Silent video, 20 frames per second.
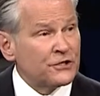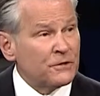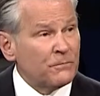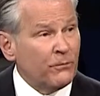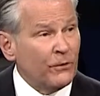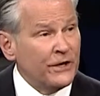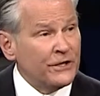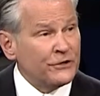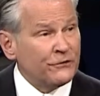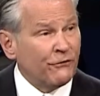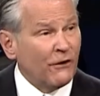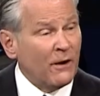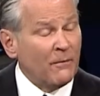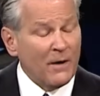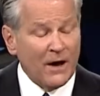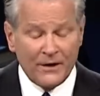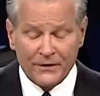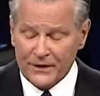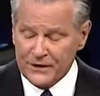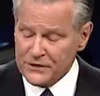to preach from
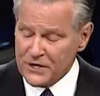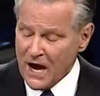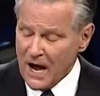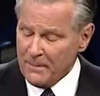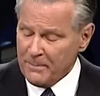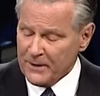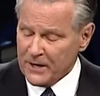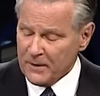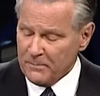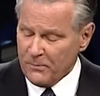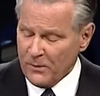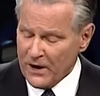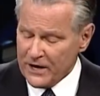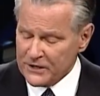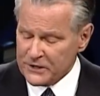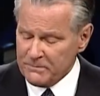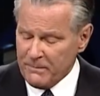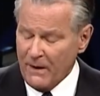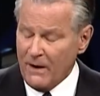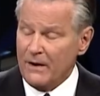on the topic of
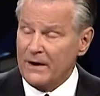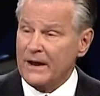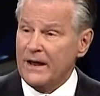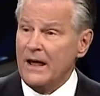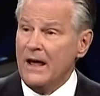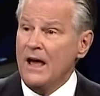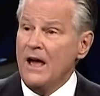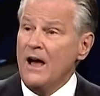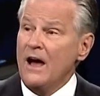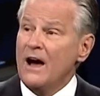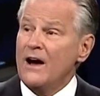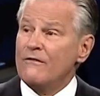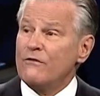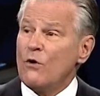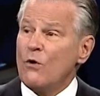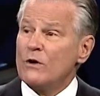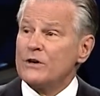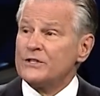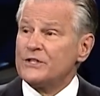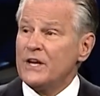prosperity. Of
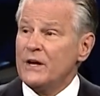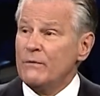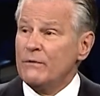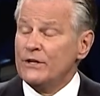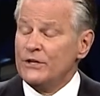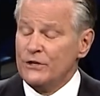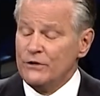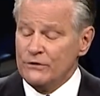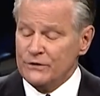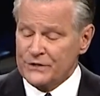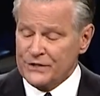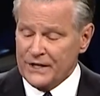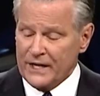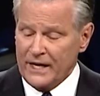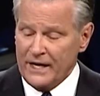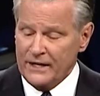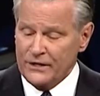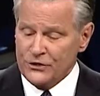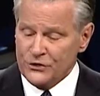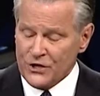course, he would use the
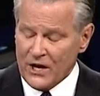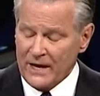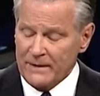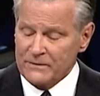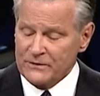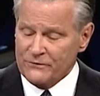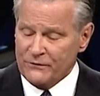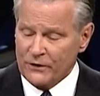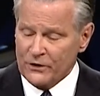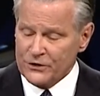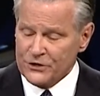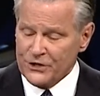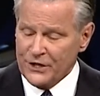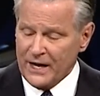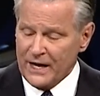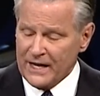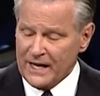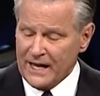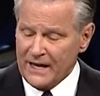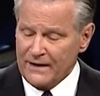King James Version.
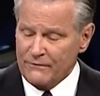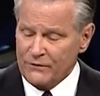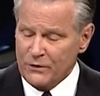I gave